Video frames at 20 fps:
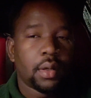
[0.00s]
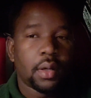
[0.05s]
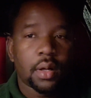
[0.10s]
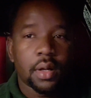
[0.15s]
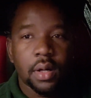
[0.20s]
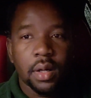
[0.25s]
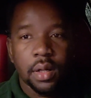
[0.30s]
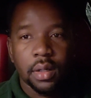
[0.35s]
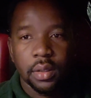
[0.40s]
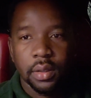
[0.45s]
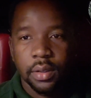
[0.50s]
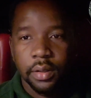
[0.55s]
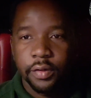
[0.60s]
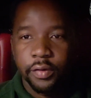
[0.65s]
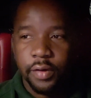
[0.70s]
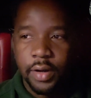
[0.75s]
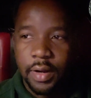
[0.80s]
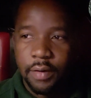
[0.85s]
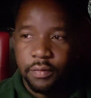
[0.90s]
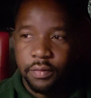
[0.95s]
hard on
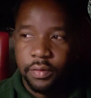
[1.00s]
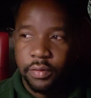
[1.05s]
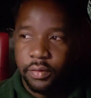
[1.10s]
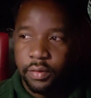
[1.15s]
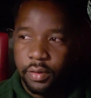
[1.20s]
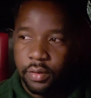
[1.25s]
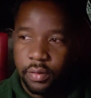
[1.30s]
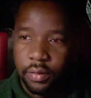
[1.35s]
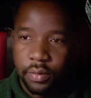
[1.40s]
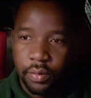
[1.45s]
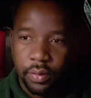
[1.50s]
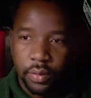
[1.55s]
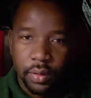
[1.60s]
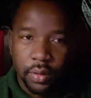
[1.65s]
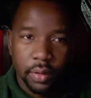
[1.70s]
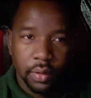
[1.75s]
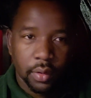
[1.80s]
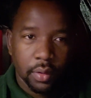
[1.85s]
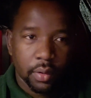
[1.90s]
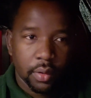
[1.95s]
drivers
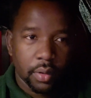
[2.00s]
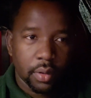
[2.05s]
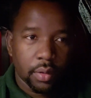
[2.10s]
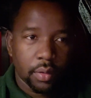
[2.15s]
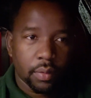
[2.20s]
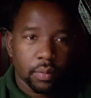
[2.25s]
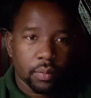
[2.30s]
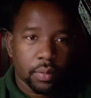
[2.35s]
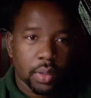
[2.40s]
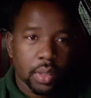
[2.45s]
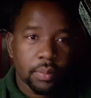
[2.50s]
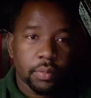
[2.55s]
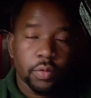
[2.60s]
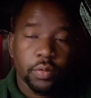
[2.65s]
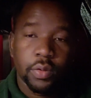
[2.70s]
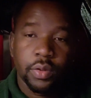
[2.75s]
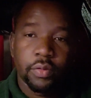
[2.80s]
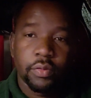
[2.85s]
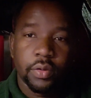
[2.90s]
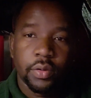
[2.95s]
when I'm
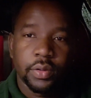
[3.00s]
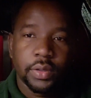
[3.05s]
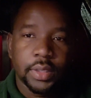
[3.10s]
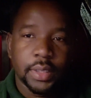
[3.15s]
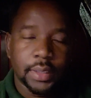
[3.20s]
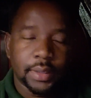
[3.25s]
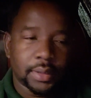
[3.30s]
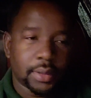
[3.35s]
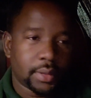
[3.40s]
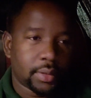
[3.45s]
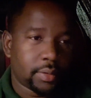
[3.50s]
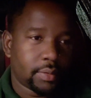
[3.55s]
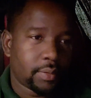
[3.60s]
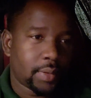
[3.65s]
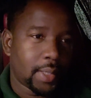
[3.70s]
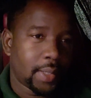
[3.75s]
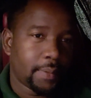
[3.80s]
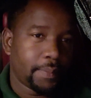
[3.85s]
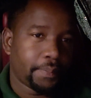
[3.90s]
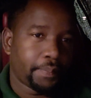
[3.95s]
doing the road test,
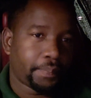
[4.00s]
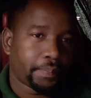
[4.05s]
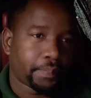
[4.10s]
right?